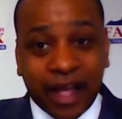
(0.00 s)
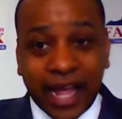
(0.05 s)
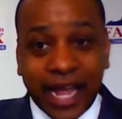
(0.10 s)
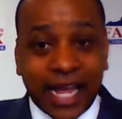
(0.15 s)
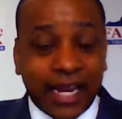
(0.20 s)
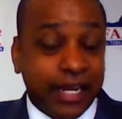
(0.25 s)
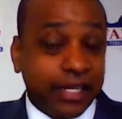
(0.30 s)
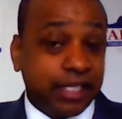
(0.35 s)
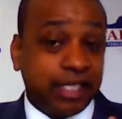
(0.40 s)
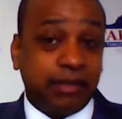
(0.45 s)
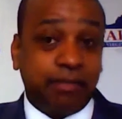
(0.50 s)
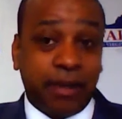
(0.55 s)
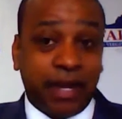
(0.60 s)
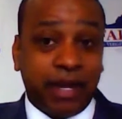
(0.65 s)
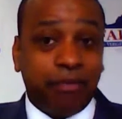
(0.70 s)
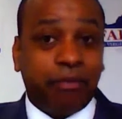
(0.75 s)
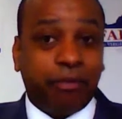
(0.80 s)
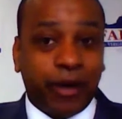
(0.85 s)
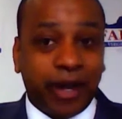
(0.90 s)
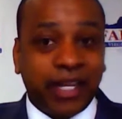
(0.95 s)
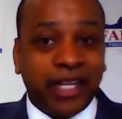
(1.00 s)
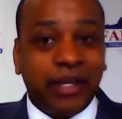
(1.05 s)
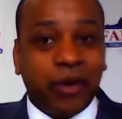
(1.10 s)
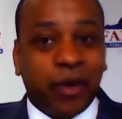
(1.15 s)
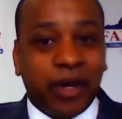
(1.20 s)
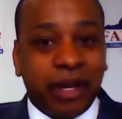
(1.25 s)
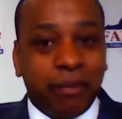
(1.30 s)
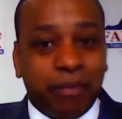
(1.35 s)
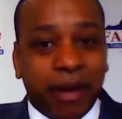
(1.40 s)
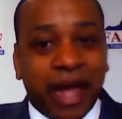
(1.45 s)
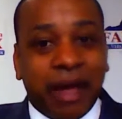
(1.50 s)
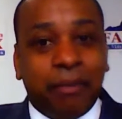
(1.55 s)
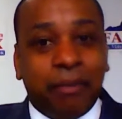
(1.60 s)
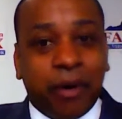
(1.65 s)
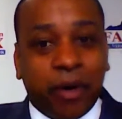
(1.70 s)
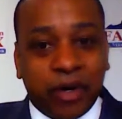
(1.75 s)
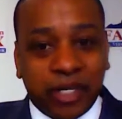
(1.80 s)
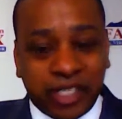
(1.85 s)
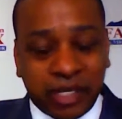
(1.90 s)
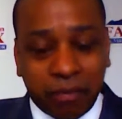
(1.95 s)
And this has been, frankly, on a
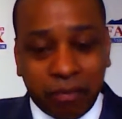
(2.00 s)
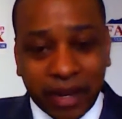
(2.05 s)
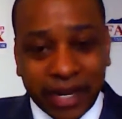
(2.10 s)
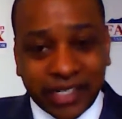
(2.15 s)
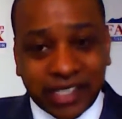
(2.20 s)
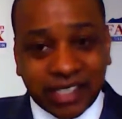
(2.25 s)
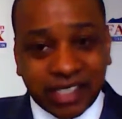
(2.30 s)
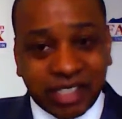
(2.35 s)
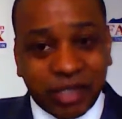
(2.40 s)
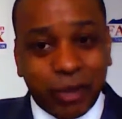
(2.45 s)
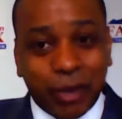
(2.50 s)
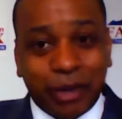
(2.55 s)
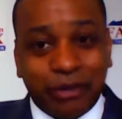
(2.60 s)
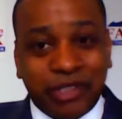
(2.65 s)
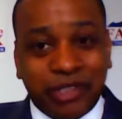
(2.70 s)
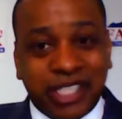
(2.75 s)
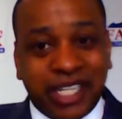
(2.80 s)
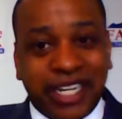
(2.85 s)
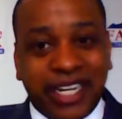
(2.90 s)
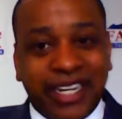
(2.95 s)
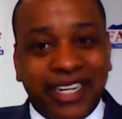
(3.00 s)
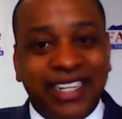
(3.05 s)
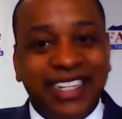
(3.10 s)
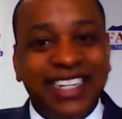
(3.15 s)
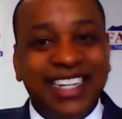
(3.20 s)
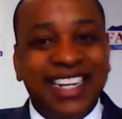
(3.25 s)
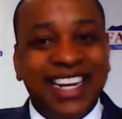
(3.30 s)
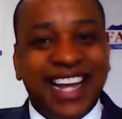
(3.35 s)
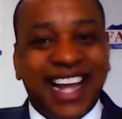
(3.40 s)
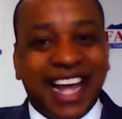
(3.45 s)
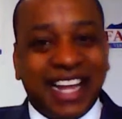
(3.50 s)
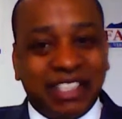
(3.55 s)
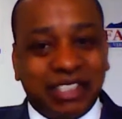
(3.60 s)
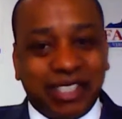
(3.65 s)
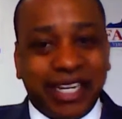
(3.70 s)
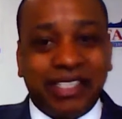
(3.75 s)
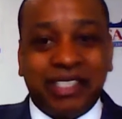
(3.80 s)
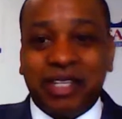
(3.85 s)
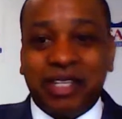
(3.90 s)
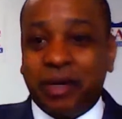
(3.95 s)
bipartisan basis. You have seen
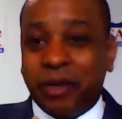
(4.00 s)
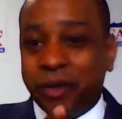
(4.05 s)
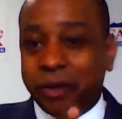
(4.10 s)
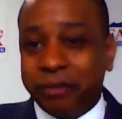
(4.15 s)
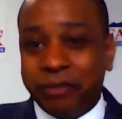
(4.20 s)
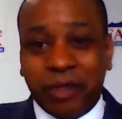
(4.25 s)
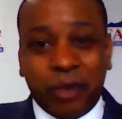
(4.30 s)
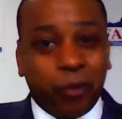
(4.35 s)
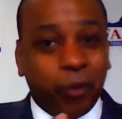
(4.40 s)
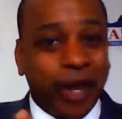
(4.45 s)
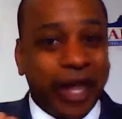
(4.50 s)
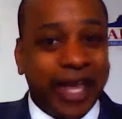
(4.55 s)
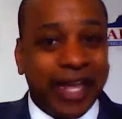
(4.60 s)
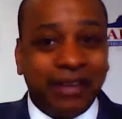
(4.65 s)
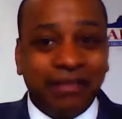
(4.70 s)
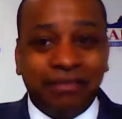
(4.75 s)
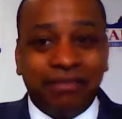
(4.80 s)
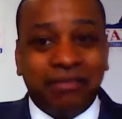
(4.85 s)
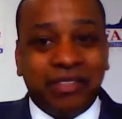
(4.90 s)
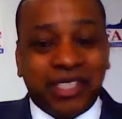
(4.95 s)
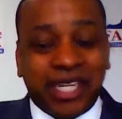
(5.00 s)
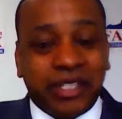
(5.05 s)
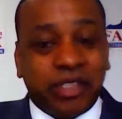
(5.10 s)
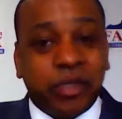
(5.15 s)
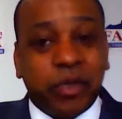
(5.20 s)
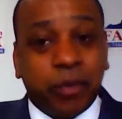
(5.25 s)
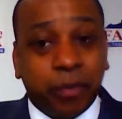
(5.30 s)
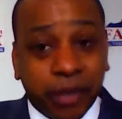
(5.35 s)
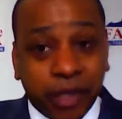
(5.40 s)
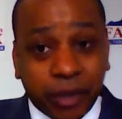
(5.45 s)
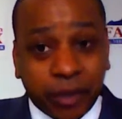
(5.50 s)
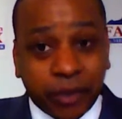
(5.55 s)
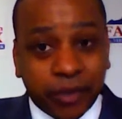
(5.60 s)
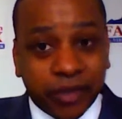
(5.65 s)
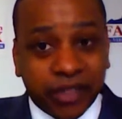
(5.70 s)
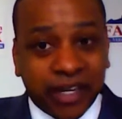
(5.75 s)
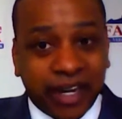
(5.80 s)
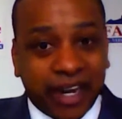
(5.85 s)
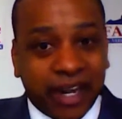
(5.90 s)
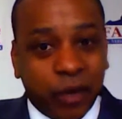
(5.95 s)
states that are red and states that are blue
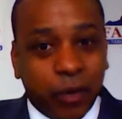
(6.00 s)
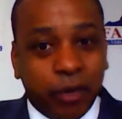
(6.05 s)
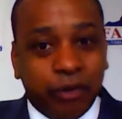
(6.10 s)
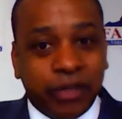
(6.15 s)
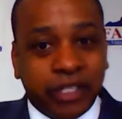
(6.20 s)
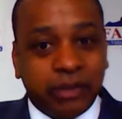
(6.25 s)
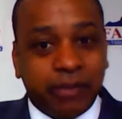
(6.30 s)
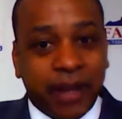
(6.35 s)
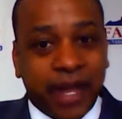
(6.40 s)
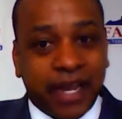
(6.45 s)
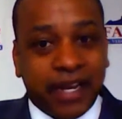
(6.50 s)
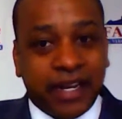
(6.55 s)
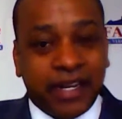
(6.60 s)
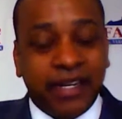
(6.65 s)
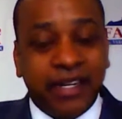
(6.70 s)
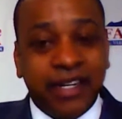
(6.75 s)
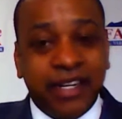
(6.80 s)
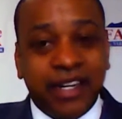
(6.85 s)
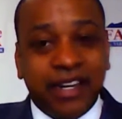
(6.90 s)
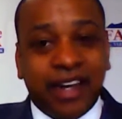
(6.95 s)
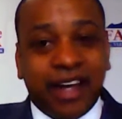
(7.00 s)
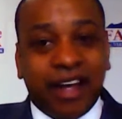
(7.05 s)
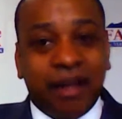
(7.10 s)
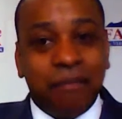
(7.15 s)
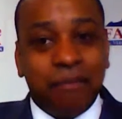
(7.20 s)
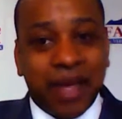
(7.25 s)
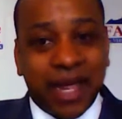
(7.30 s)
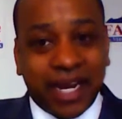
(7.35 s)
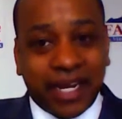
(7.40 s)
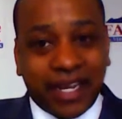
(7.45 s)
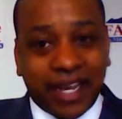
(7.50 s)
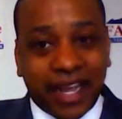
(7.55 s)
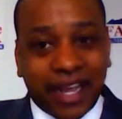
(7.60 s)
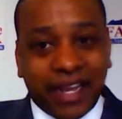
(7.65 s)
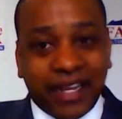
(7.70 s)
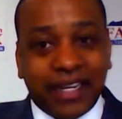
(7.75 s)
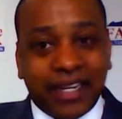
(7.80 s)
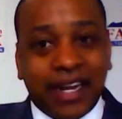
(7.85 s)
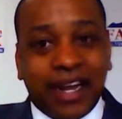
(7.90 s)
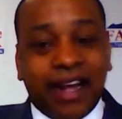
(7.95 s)
who have expanded
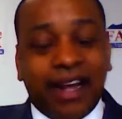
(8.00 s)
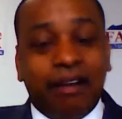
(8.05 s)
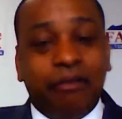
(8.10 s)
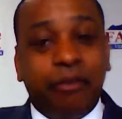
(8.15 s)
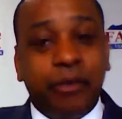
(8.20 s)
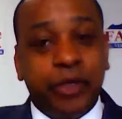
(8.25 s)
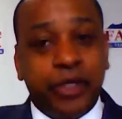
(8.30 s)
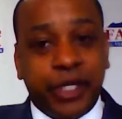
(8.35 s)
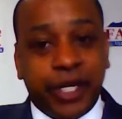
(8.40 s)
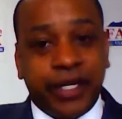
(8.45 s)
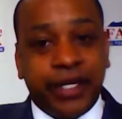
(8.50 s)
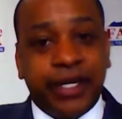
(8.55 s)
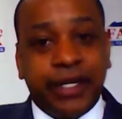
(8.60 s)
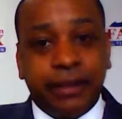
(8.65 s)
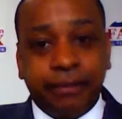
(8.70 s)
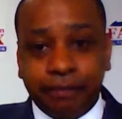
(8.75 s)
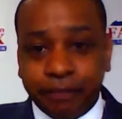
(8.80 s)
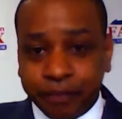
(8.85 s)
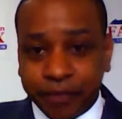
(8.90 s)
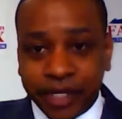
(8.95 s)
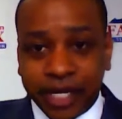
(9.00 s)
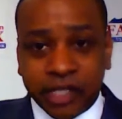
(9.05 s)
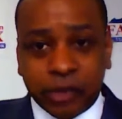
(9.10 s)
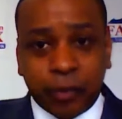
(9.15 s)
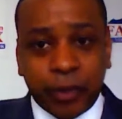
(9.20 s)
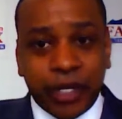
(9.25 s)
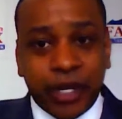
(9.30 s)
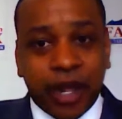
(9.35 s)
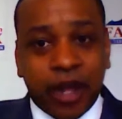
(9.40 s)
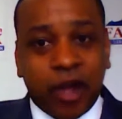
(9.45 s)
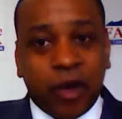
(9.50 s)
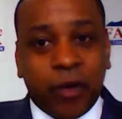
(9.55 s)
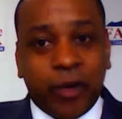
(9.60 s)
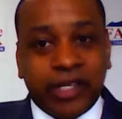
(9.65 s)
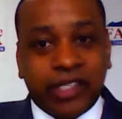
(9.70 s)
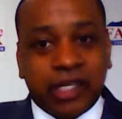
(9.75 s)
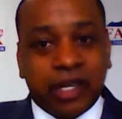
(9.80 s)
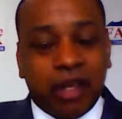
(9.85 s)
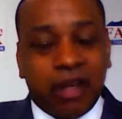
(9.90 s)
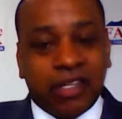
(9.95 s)
Medicaid. Virginia, as we know,
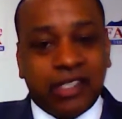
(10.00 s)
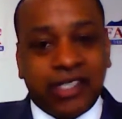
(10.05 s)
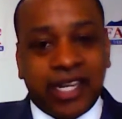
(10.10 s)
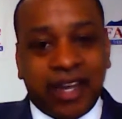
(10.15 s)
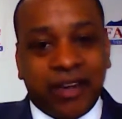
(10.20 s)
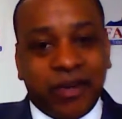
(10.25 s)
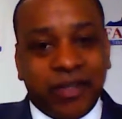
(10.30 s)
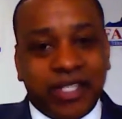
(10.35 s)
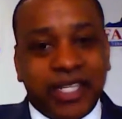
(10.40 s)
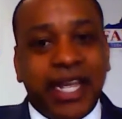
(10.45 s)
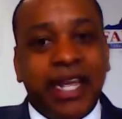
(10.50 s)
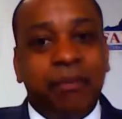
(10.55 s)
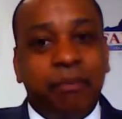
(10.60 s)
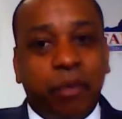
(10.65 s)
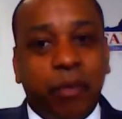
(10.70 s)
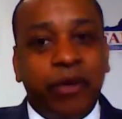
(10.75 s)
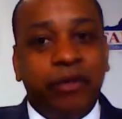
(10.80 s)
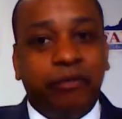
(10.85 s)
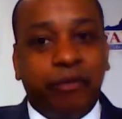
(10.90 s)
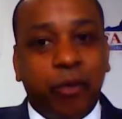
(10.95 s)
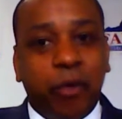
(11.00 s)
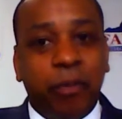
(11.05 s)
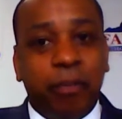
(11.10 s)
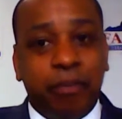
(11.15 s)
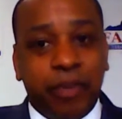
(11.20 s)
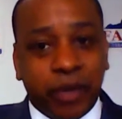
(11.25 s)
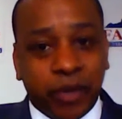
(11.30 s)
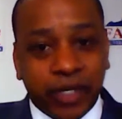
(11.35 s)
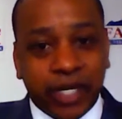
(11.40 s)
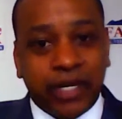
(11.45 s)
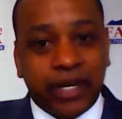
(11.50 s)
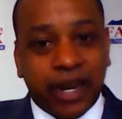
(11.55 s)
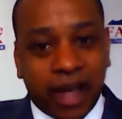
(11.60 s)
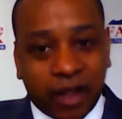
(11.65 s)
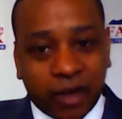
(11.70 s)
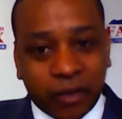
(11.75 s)
has lost out on $10.4 billion